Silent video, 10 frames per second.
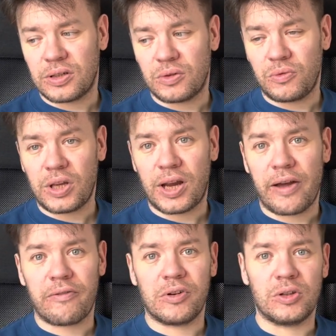we
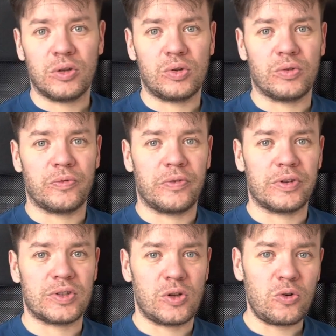have a lot of
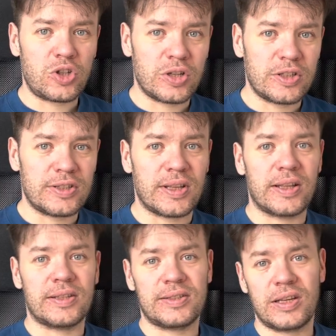solutions
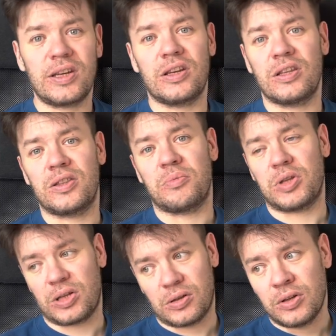that's sitting in the
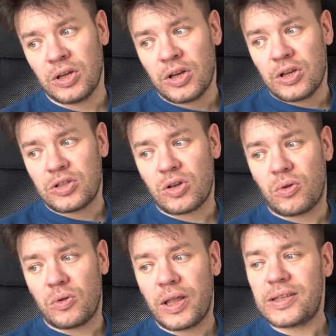middle. So
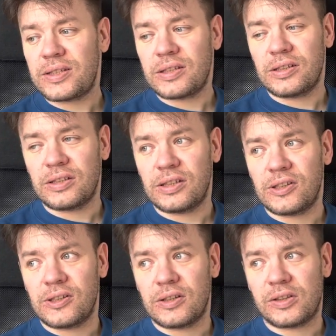let's
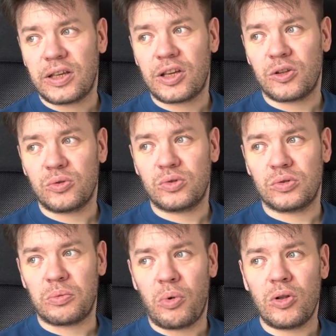take a look to
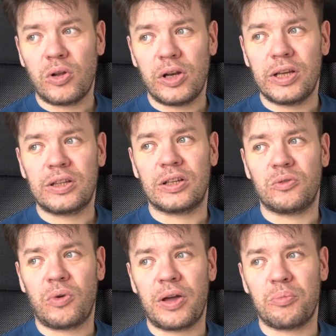the monolith
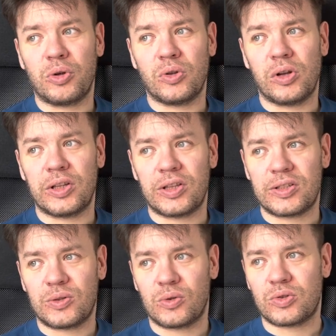and why monolith
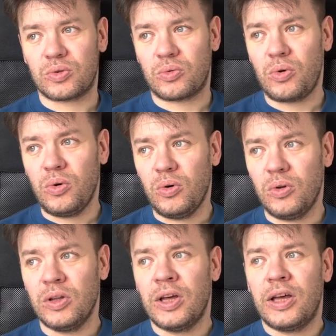is not so
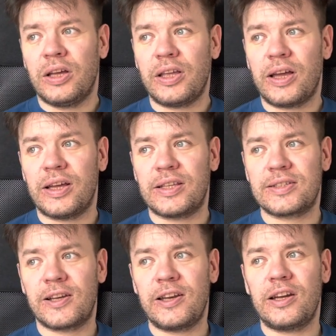cool. Yeah, it's
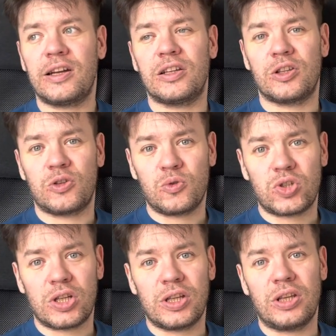clear that
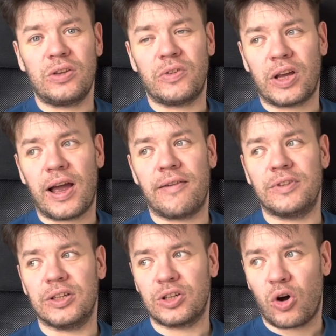usually we have
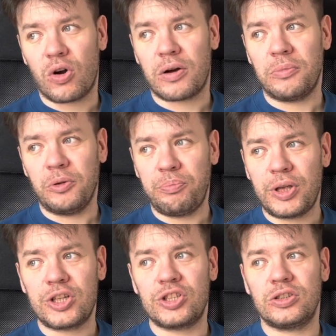the horrible
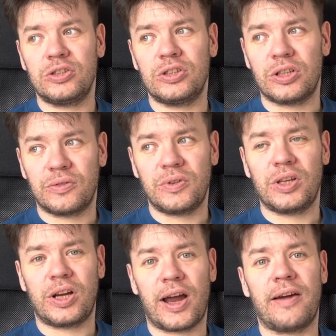picture that
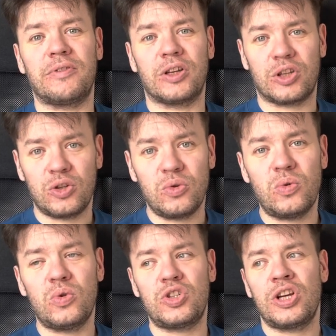we have the
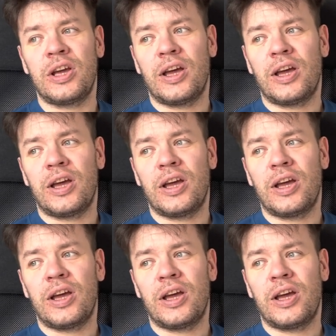huge